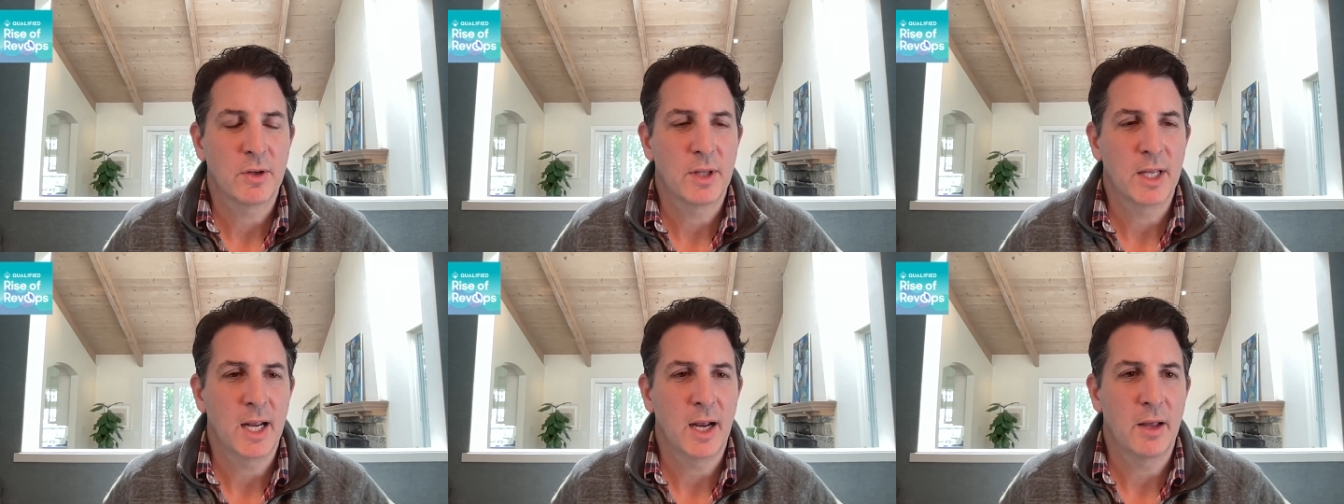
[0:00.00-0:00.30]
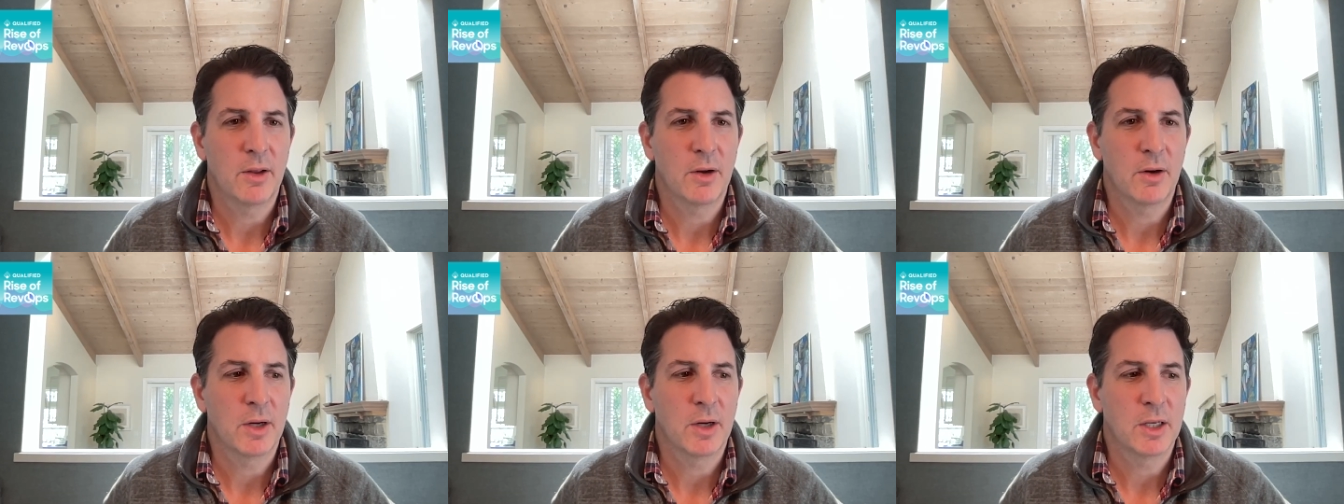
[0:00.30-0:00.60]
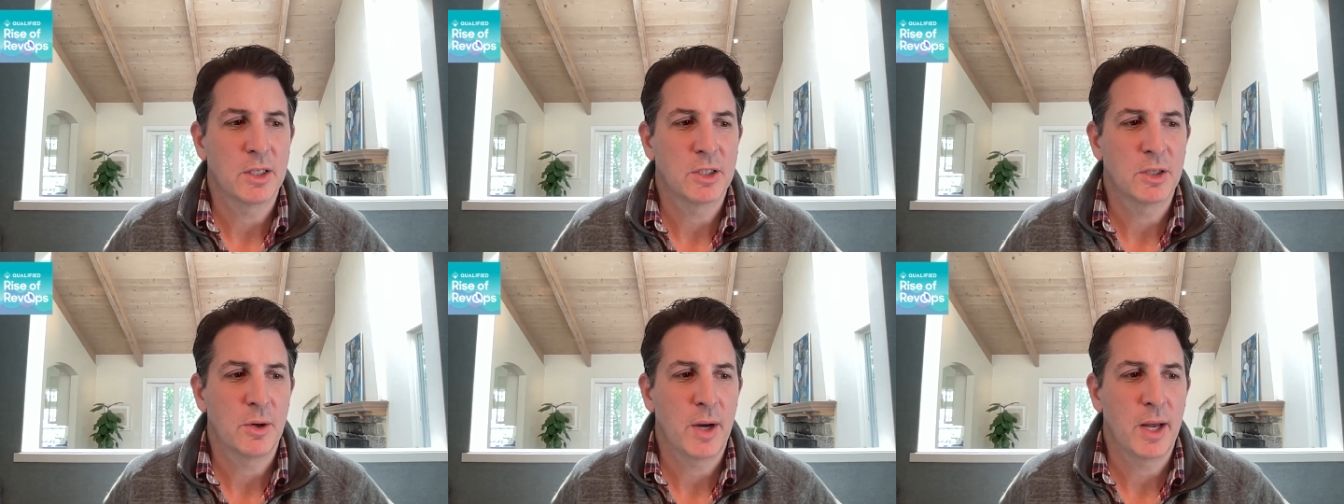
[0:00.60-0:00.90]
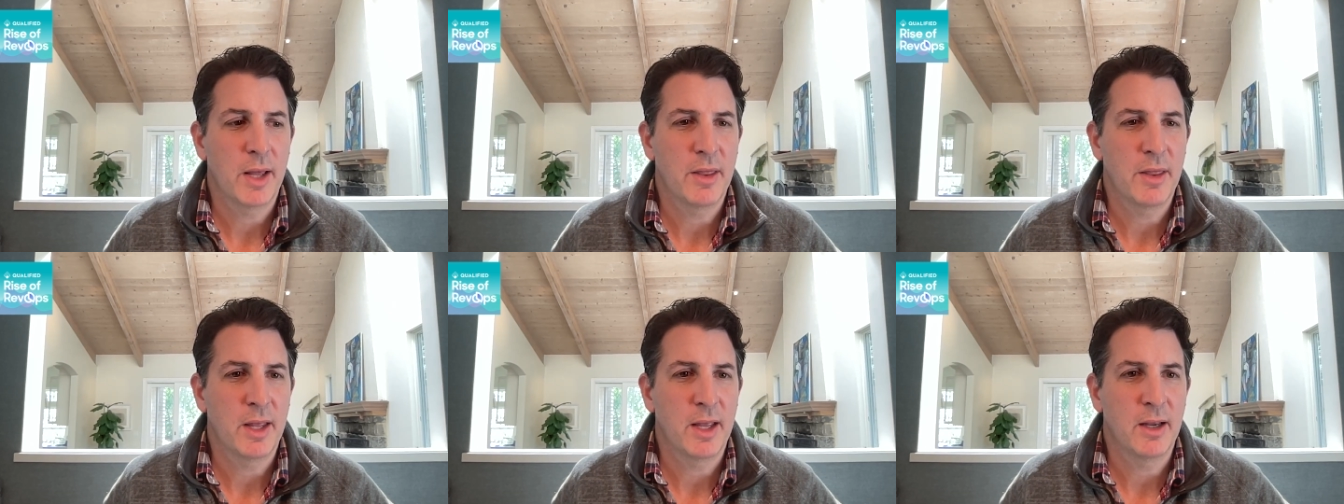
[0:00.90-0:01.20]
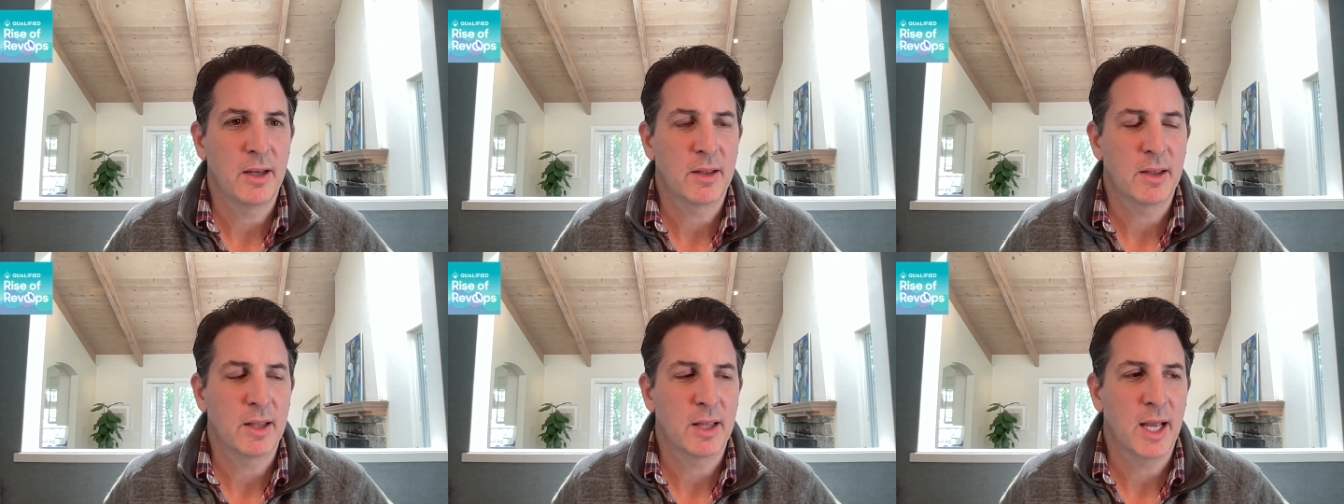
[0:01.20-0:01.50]
the other and so i
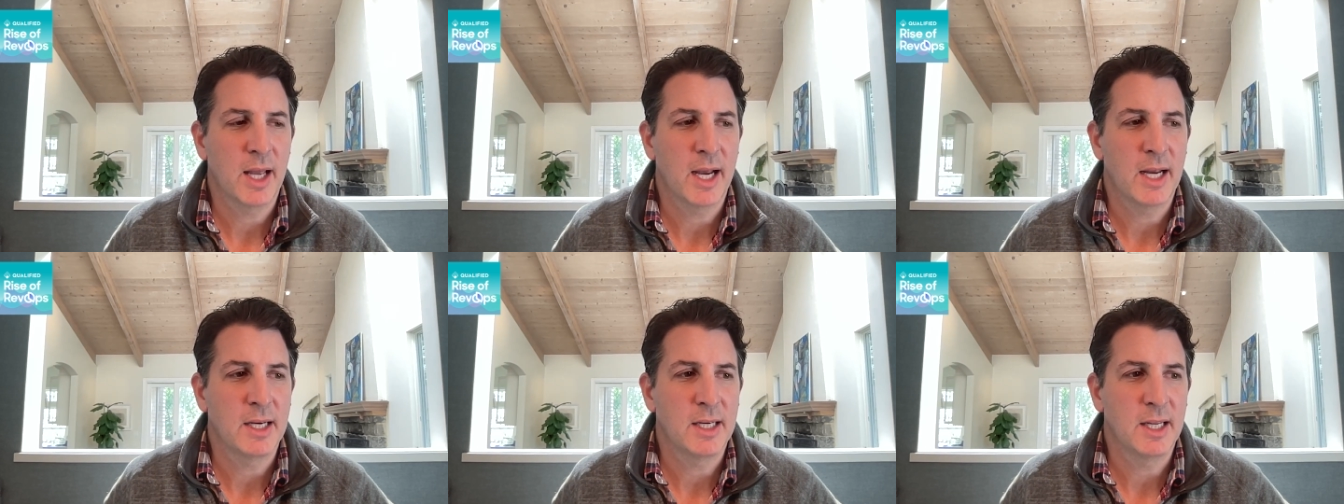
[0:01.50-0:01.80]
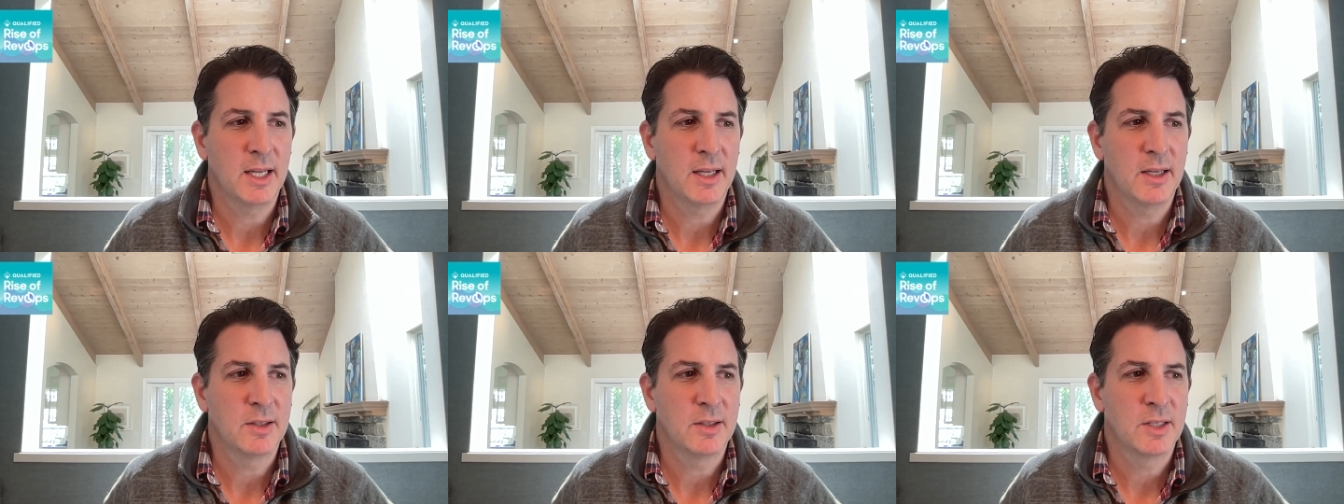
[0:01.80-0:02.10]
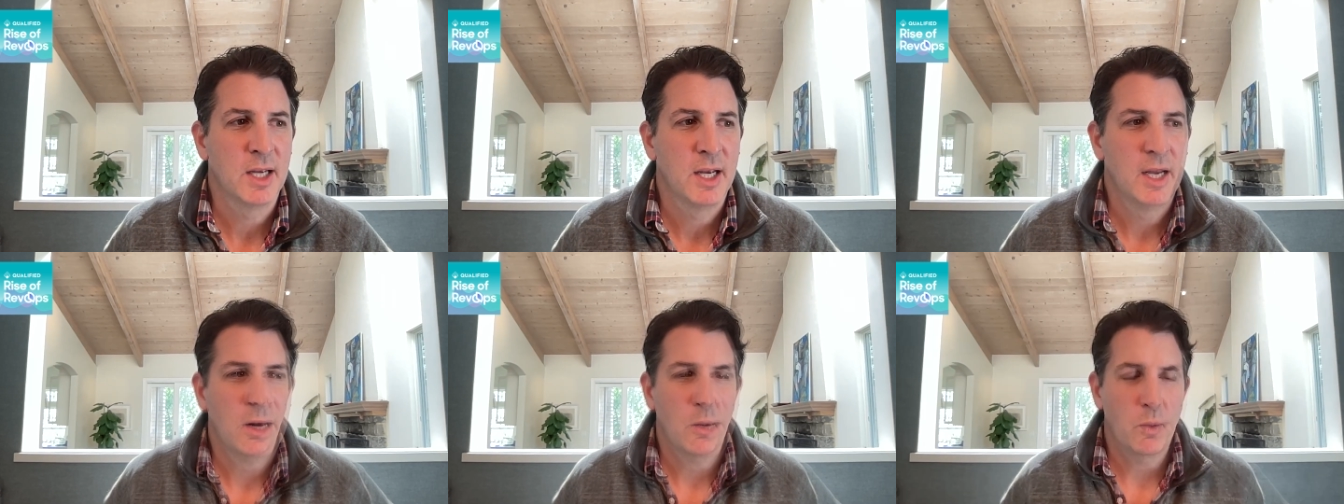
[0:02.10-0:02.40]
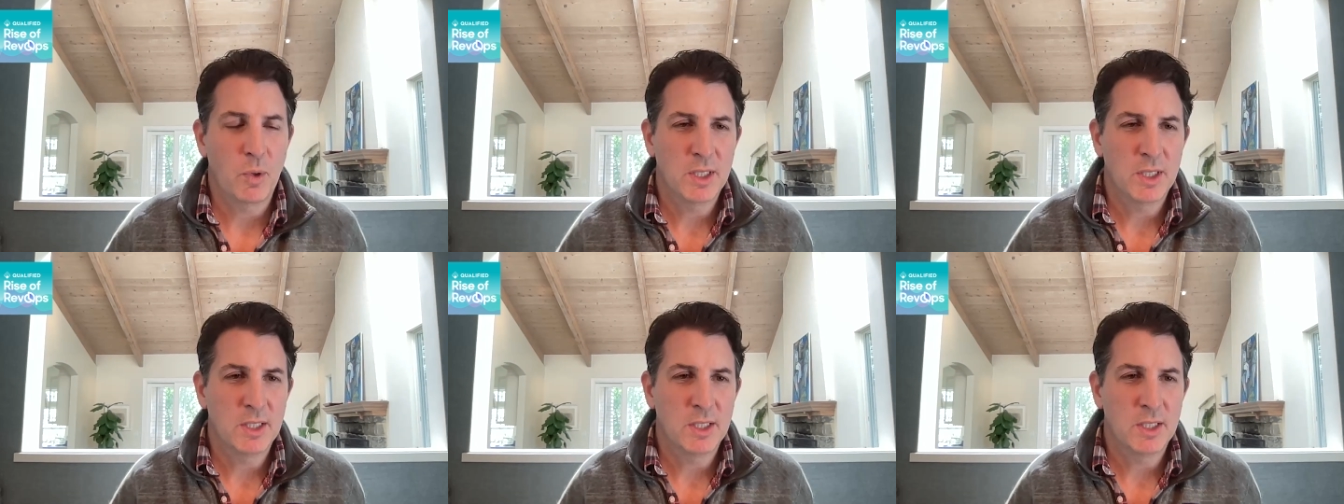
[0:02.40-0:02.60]
think the idea is are we